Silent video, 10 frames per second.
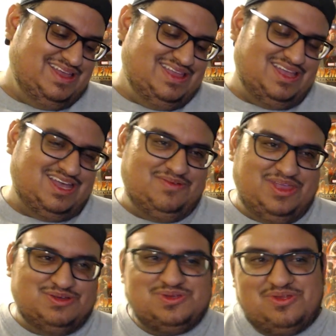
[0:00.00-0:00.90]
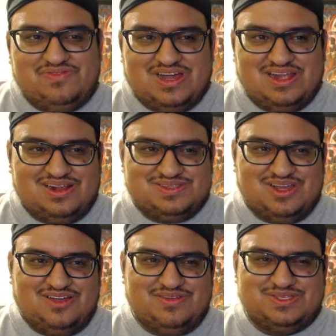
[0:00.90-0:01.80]
I mean, it was only $5
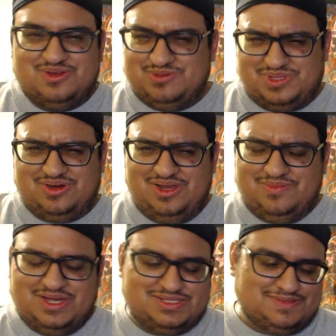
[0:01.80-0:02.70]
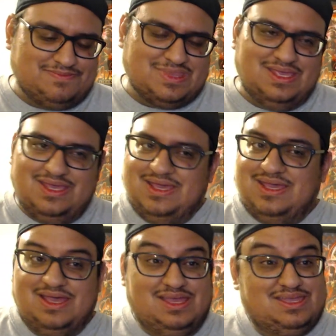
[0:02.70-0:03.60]
off, so it was $30.
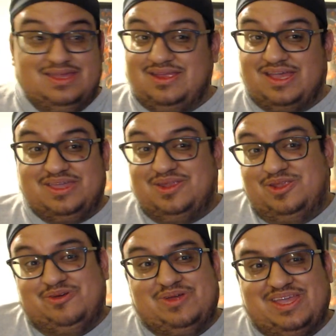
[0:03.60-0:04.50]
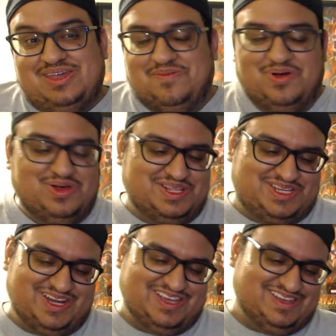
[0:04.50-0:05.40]
I couldn't do it. I couldn't pull the
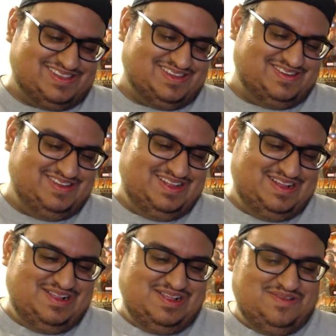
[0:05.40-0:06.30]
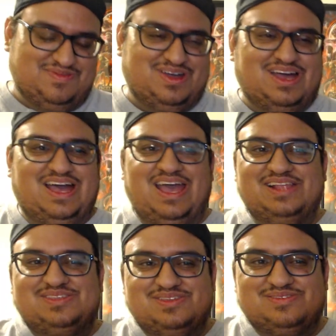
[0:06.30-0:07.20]
trigger, so well, I had
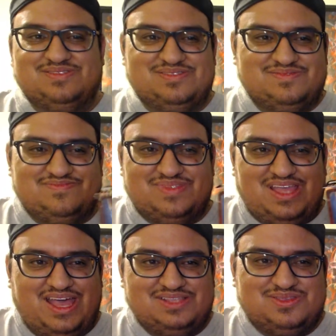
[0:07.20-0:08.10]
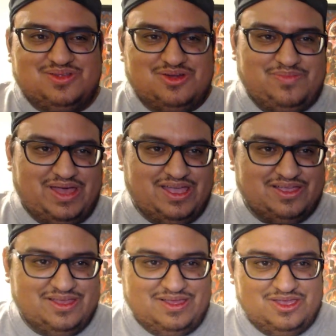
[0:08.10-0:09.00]
to throw it back
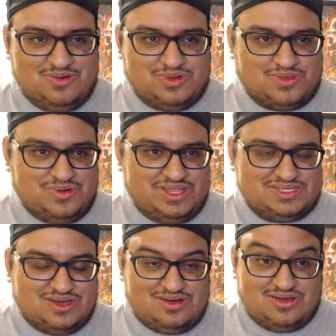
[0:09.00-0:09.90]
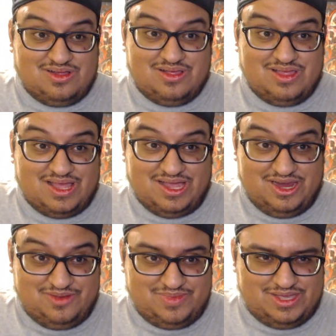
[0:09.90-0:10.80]
with the one that started it all,
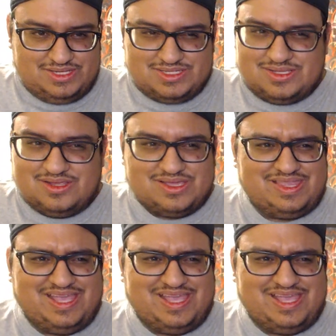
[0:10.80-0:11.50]
Iron Man. Just look at this